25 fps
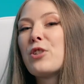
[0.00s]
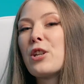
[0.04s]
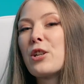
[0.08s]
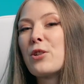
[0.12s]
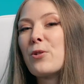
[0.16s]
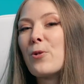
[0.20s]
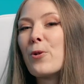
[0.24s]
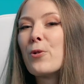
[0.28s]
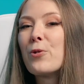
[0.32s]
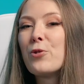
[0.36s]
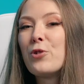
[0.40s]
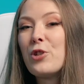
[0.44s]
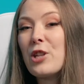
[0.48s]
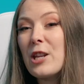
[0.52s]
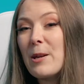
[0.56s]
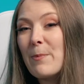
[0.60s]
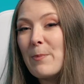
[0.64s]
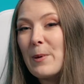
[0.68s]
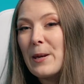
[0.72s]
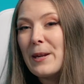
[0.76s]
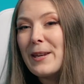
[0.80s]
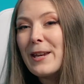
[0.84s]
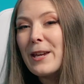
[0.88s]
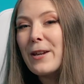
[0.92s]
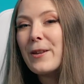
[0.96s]
just your
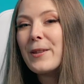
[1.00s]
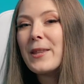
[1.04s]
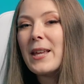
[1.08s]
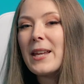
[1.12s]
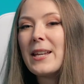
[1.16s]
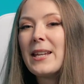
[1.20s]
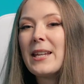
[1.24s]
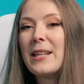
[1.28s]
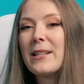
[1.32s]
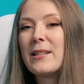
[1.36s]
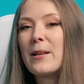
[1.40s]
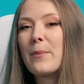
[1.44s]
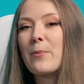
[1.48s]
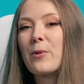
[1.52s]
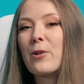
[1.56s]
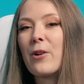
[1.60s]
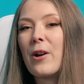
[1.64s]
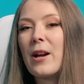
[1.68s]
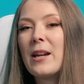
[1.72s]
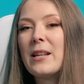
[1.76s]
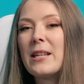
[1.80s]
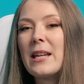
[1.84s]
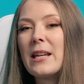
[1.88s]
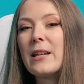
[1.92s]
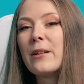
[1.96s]
GPU that needs
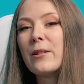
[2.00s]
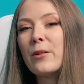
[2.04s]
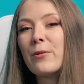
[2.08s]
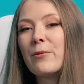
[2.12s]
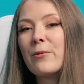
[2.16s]
upgrading,